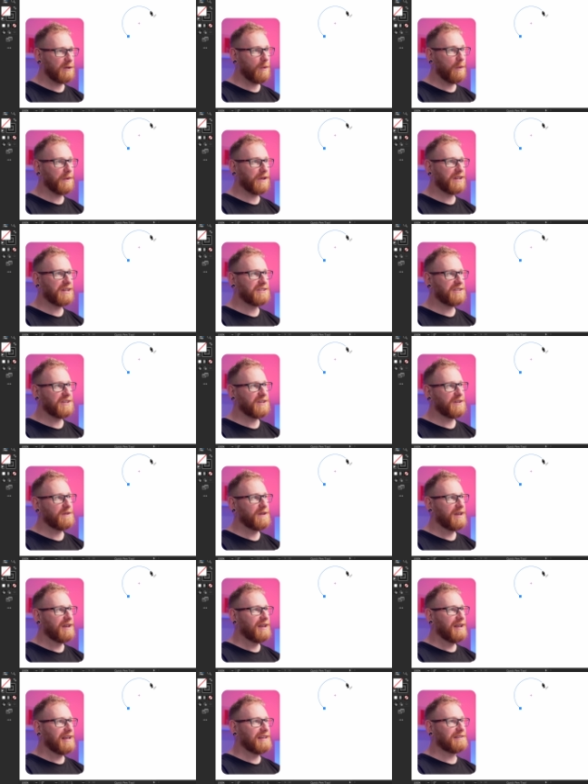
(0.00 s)
what we're gonna do
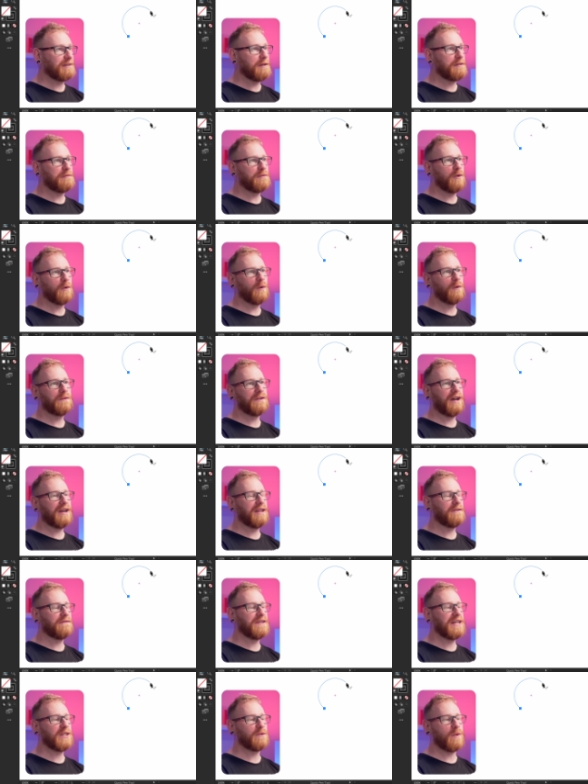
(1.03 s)
is go through all nine
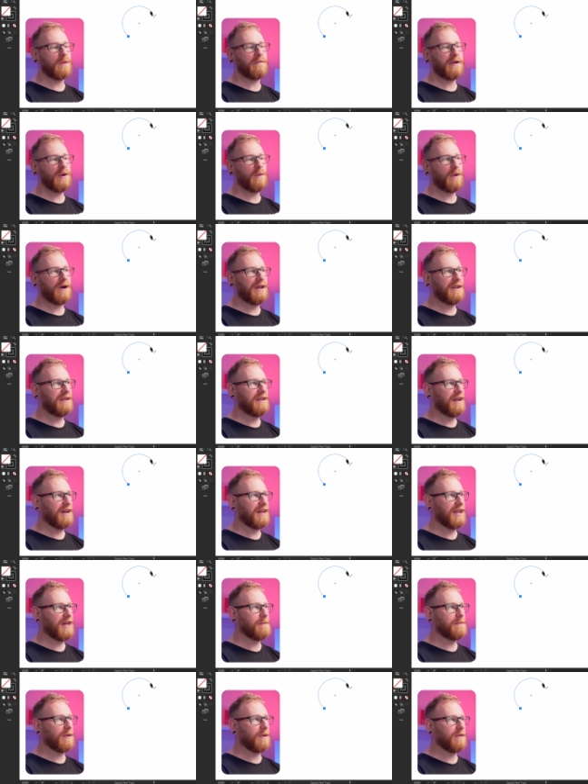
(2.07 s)
of these one by one, and
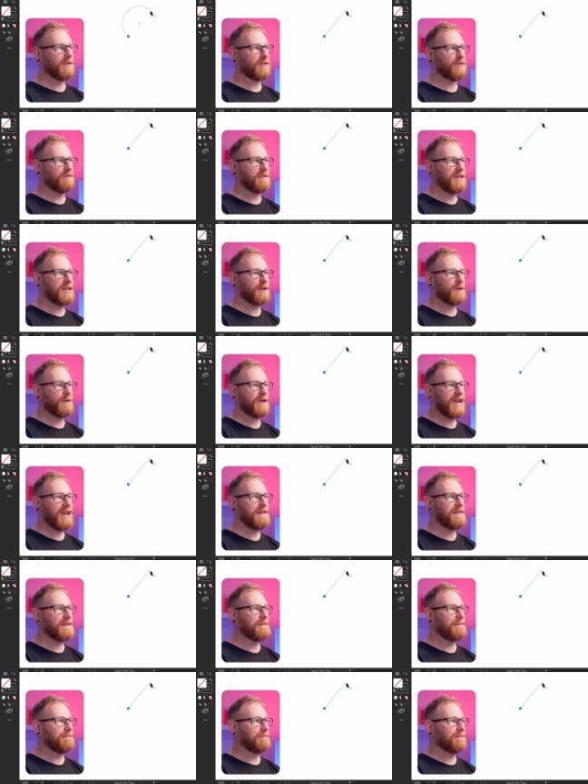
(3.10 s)
I'm going to recreate
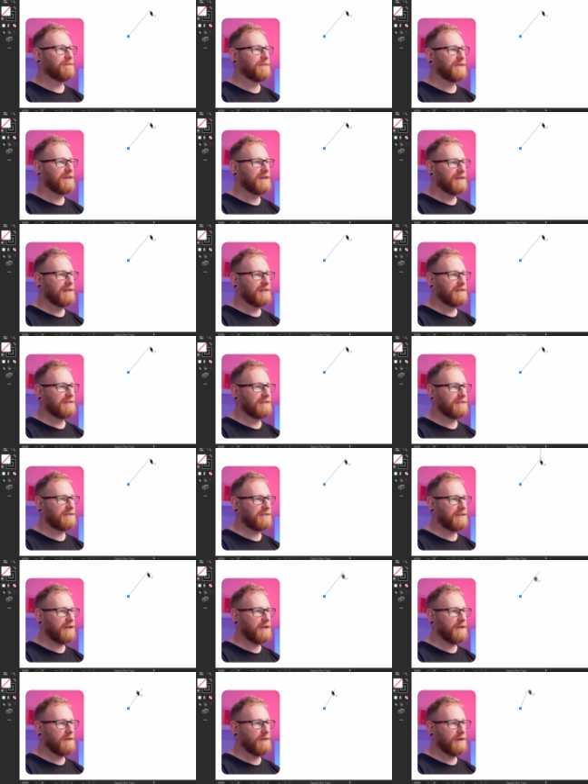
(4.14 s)
them.
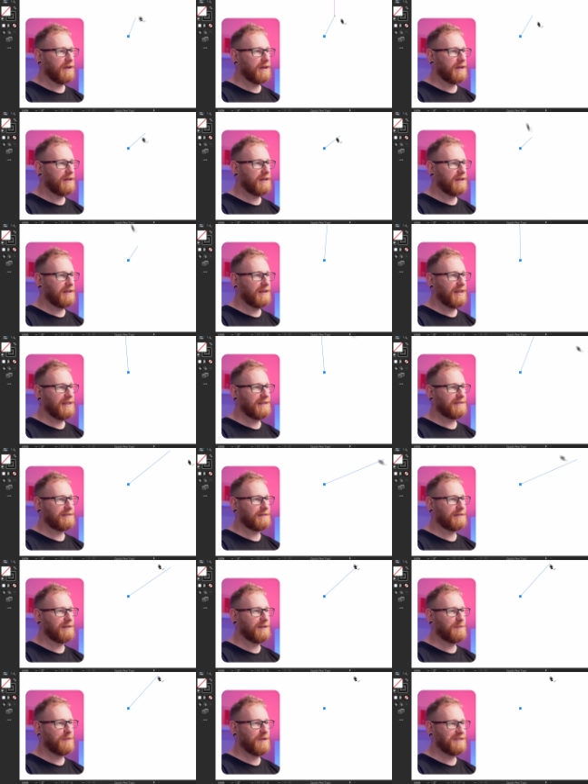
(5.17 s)
So uh,
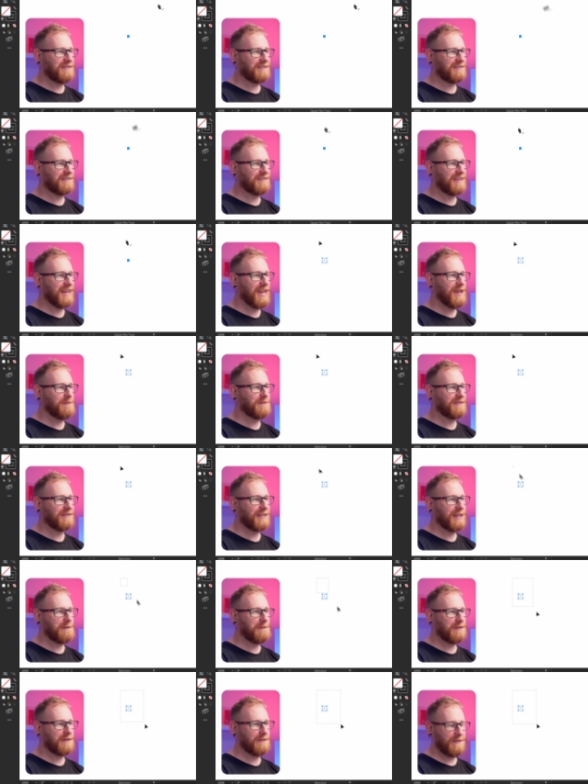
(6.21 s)
let's press escape to
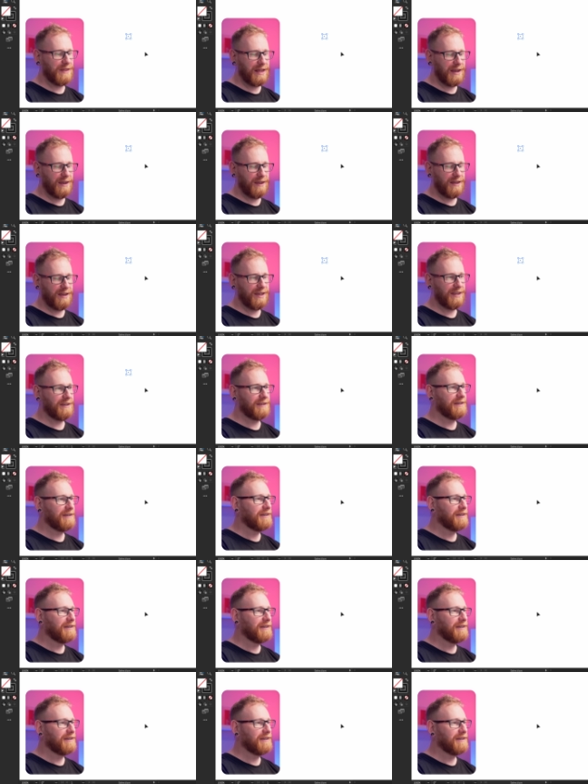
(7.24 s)
get rid of that line,